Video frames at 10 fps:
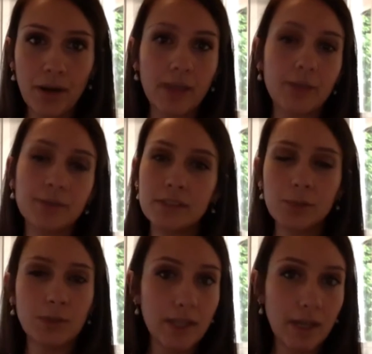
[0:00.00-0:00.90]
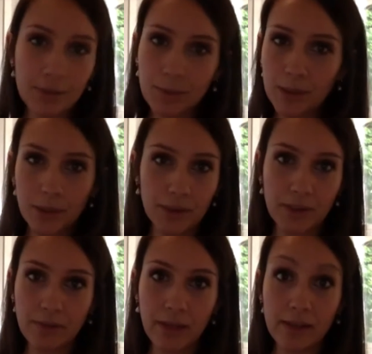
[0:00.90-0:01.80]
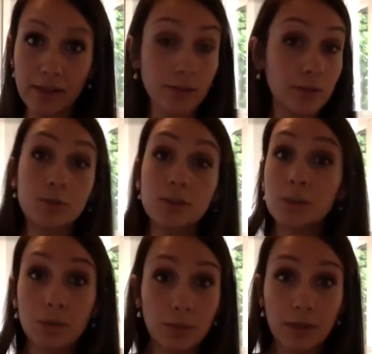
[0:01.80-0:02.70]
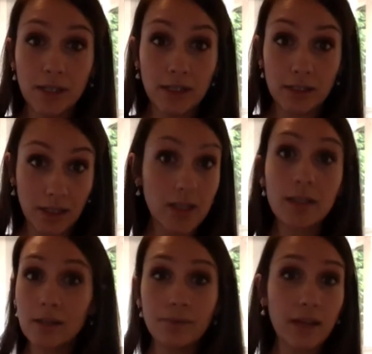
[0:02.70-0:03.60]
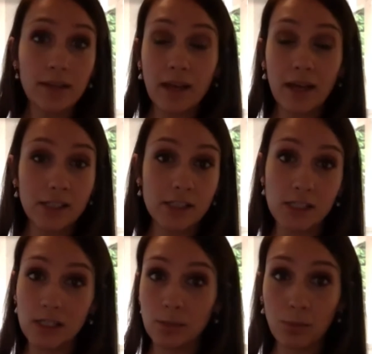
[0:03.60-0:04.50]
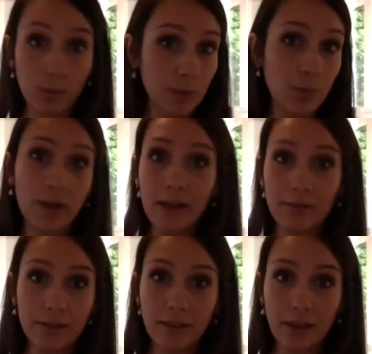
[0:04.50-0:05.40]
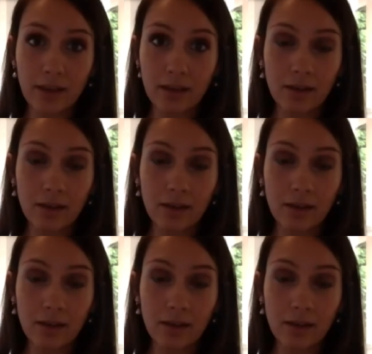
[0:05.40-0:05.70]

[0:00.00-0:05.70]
I know she would never want to live like this, or no, she would want to live like that. She would want everything.